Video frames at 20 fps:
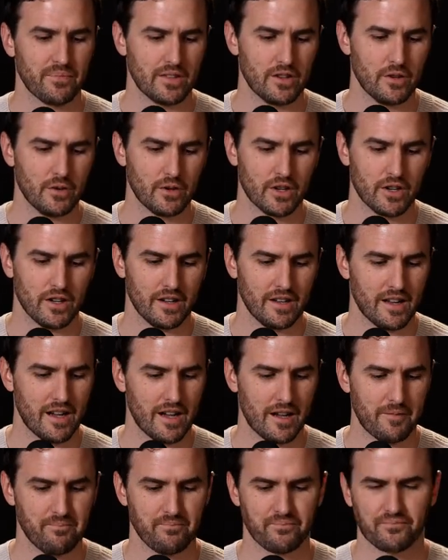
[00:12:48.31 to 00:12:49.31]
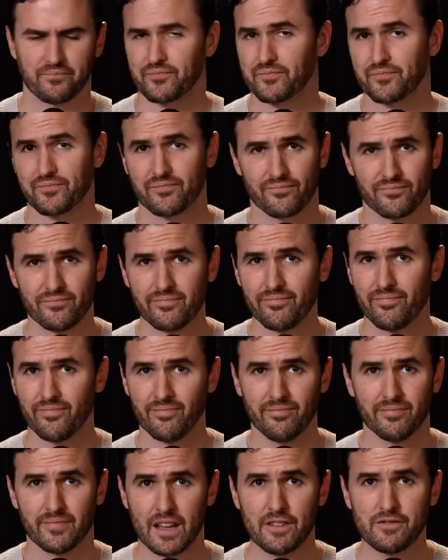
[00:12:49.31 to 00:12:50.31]
You could, um,
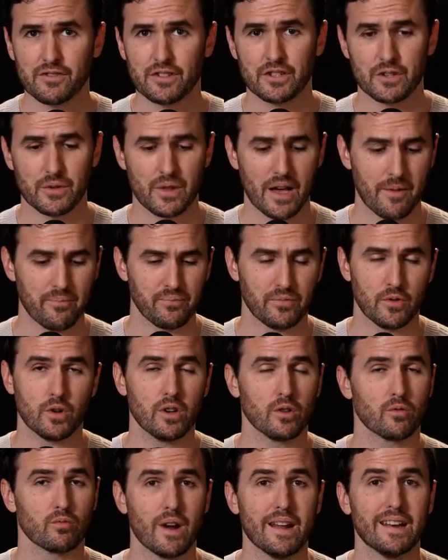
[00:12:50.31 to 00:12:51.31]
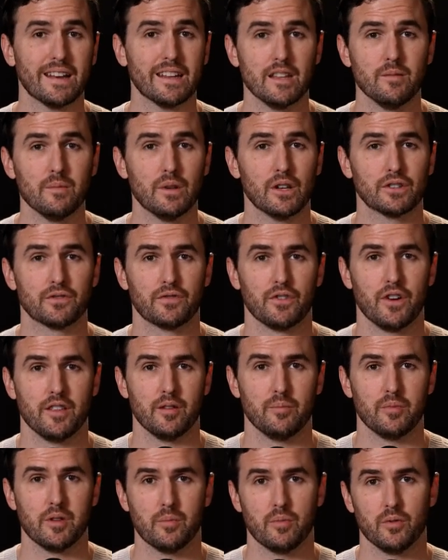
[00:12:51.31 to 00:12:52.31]
definitely do that. You could write emails for
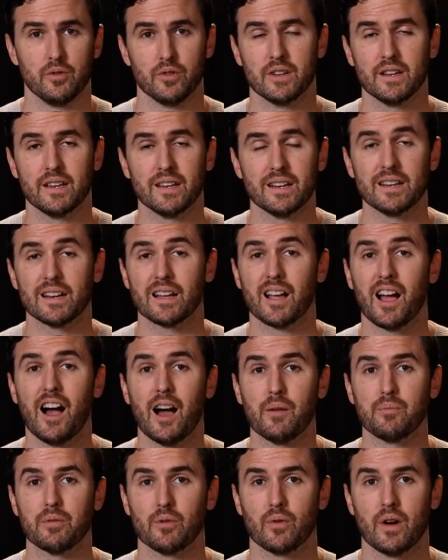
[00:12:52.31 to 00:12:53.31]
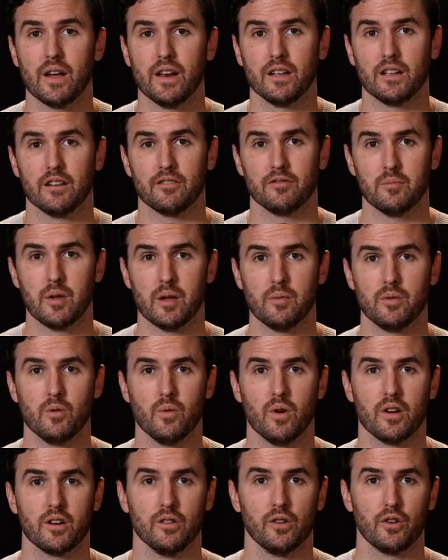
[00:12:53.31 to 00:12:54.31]
other people. You could get into copywriting if maybe
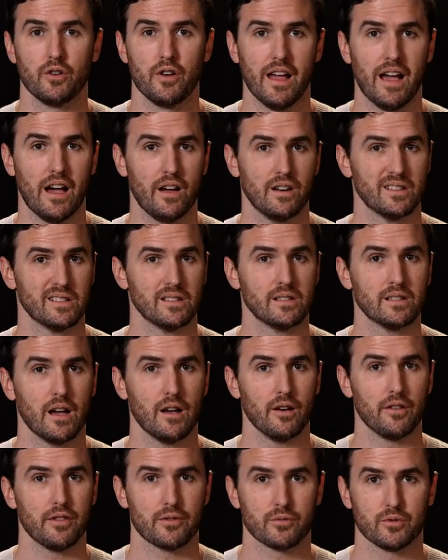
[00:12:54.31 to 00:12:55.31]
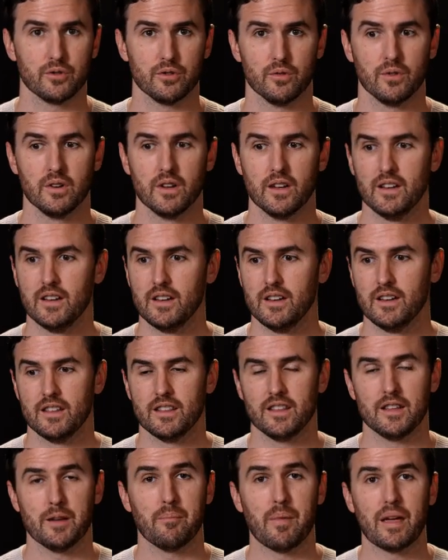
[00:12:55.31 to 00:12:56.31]
you want to learn how to sell through
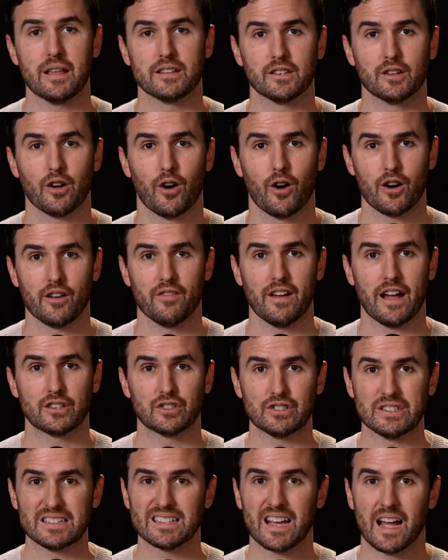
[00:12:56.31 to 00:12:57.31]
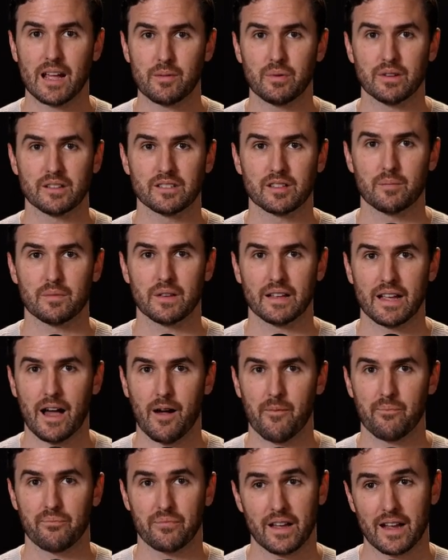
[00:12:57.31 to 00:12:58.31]
the amazing art of actually typing something
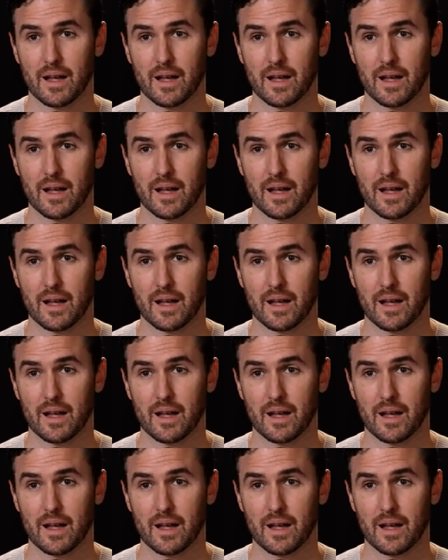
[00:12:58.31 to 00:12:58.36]
out.